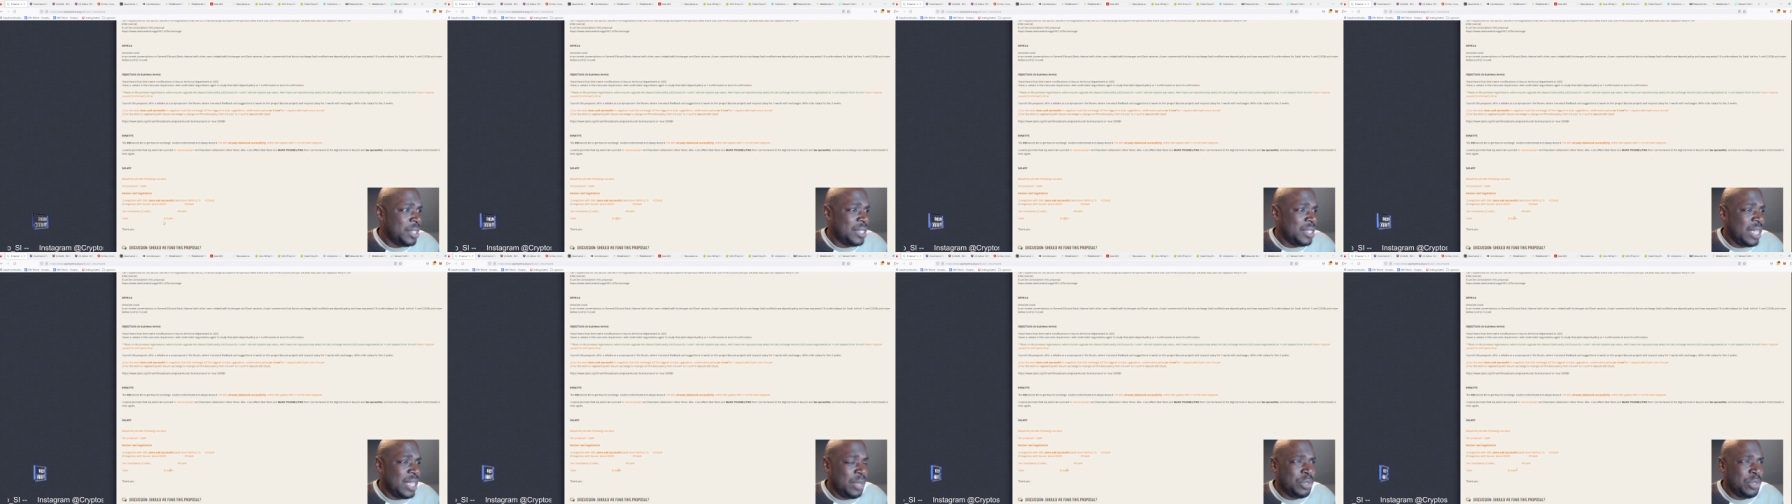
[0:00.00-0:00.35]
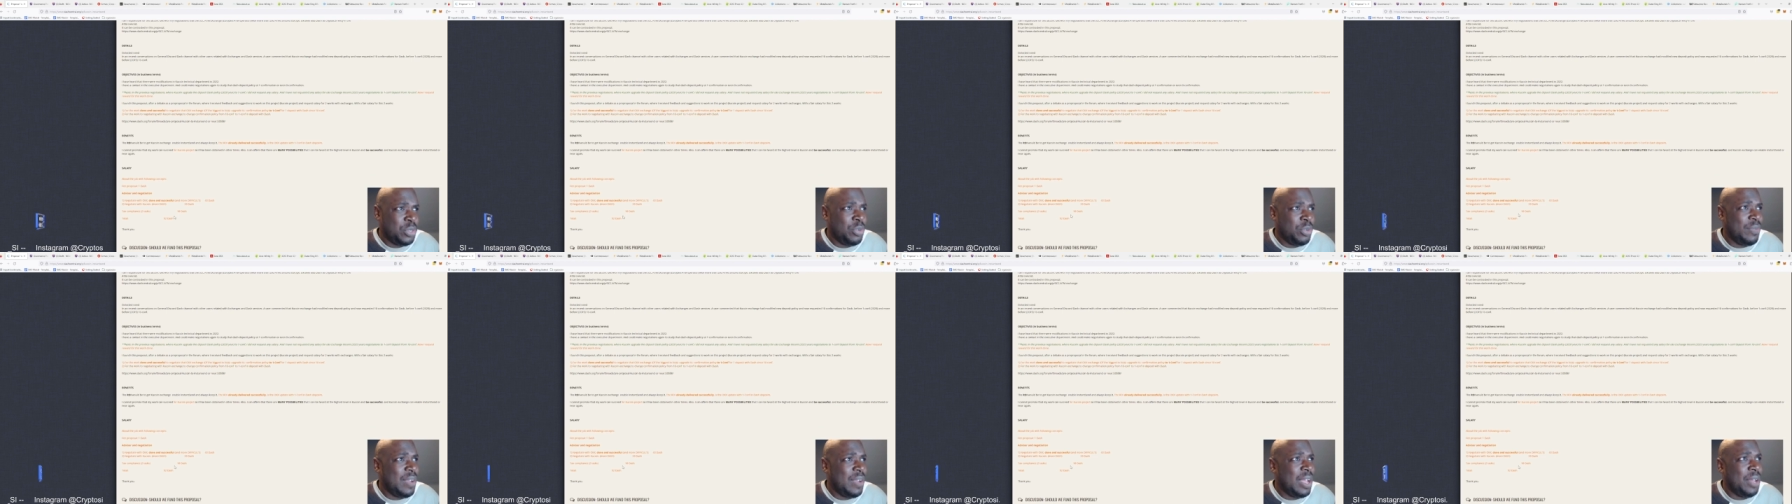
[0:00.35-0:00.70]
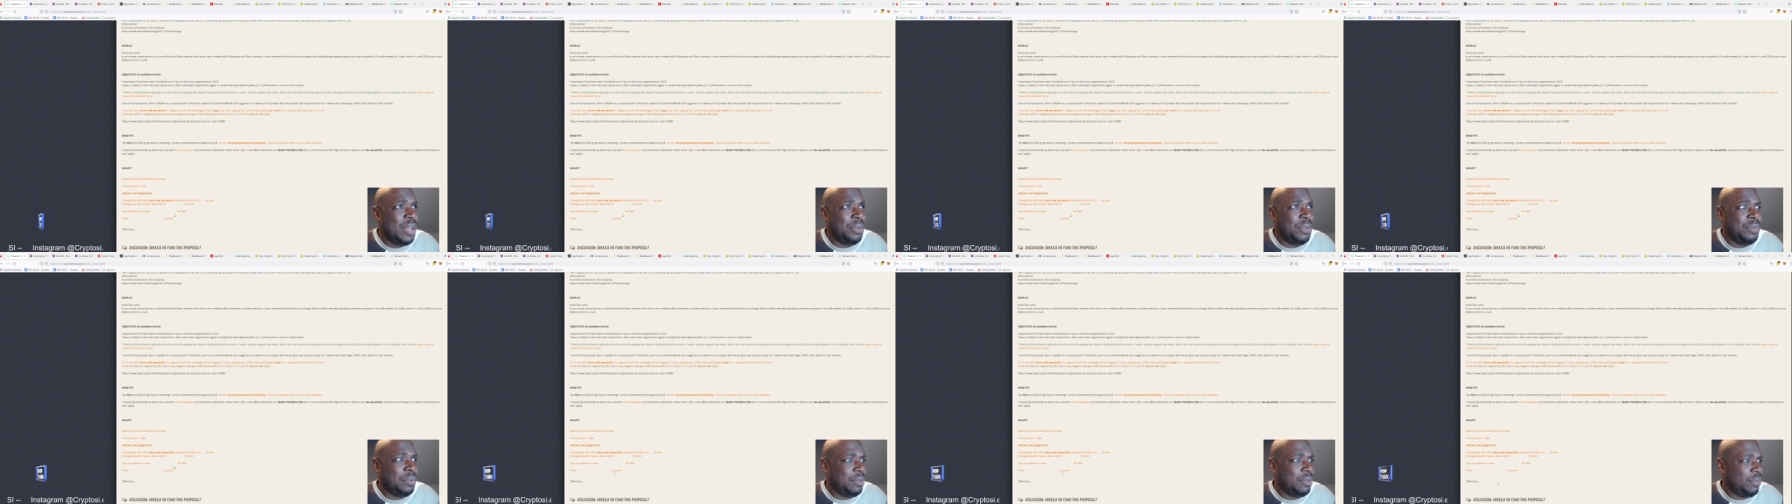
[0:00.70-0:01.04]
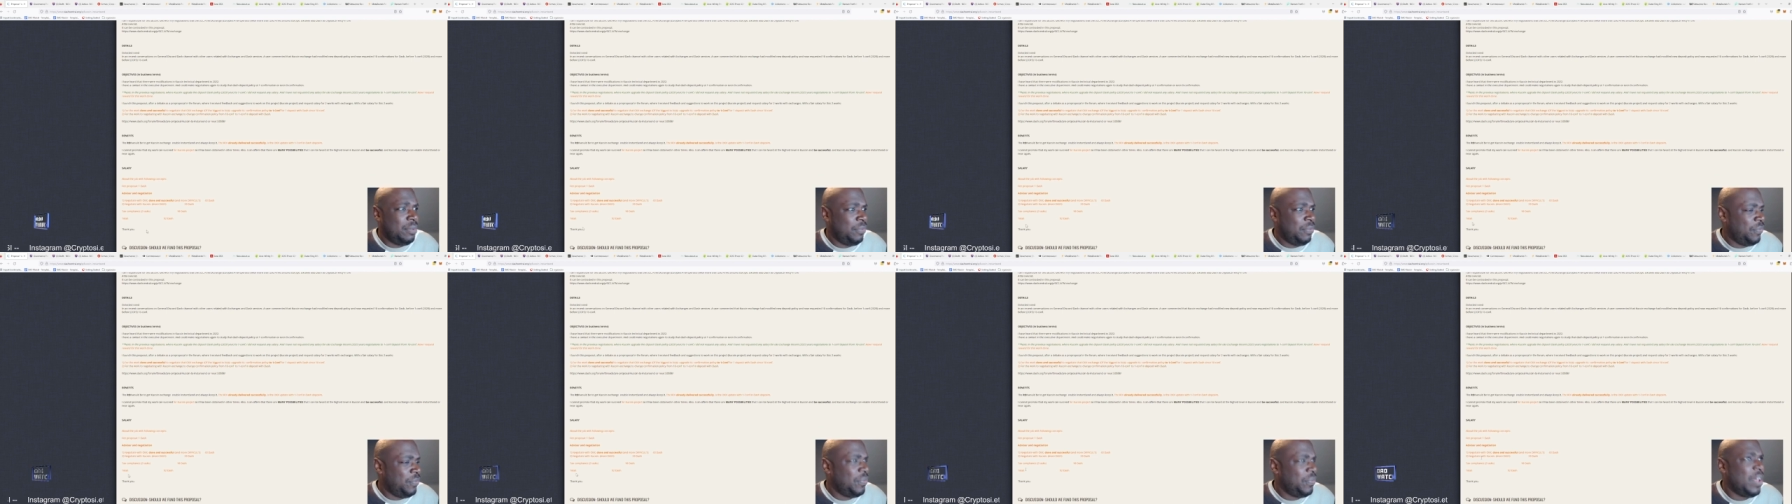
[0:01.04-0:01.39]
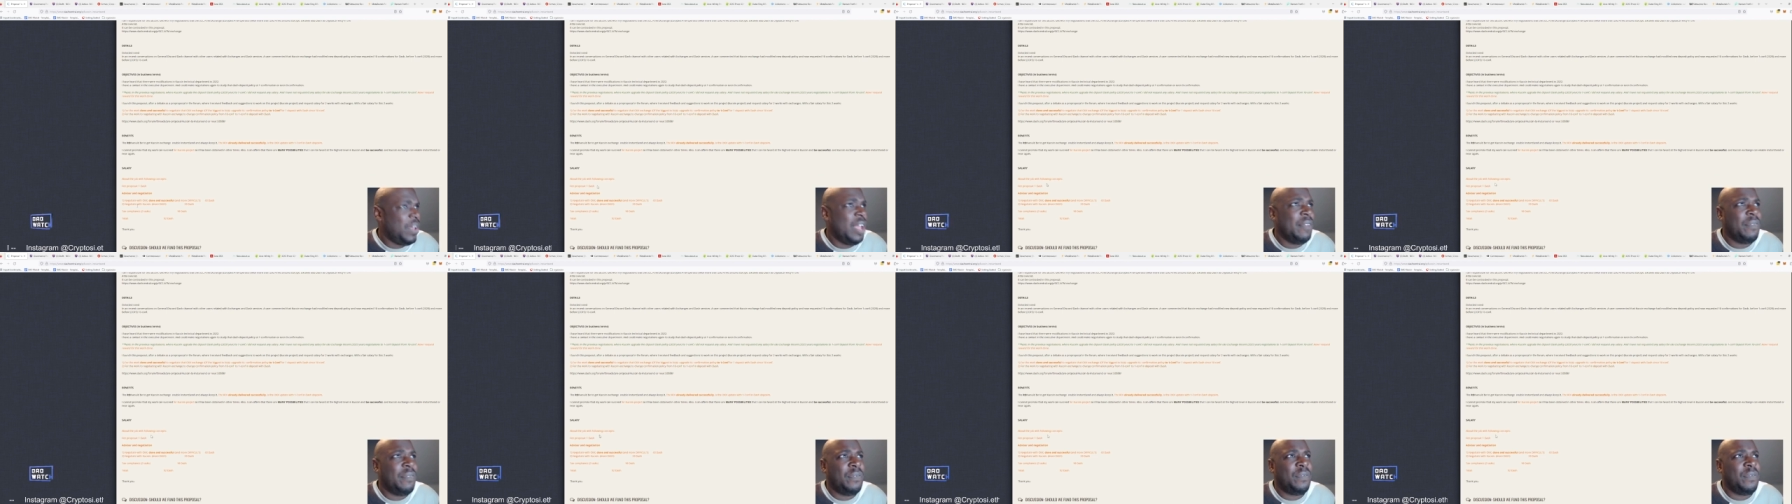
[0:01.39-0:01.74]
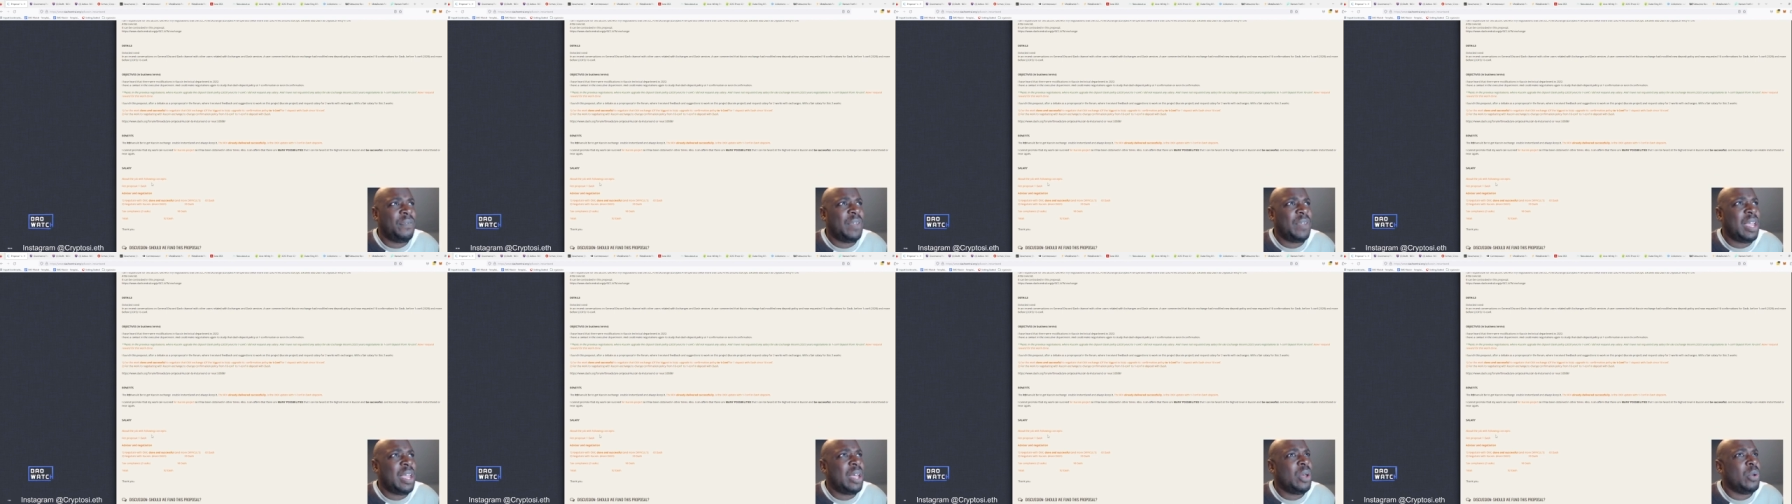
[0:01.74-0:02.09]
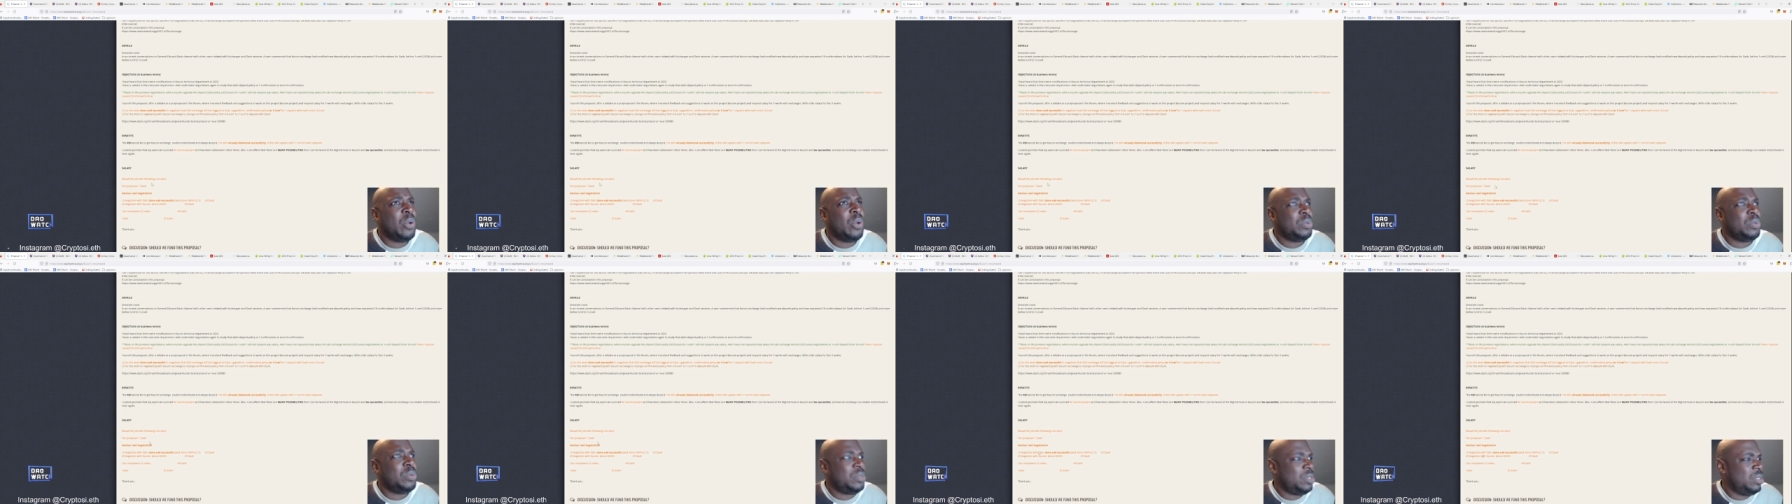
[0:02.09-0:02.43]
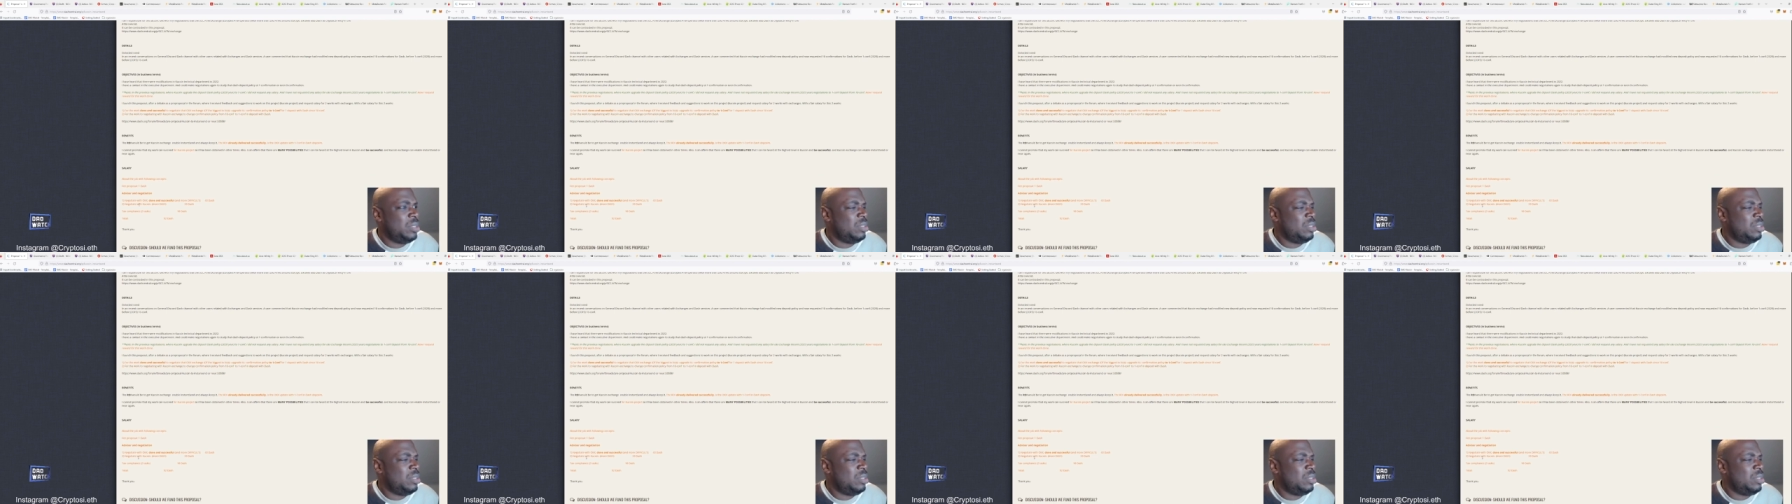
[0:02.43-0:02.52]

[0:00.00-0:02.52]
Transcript: out to around five thousand.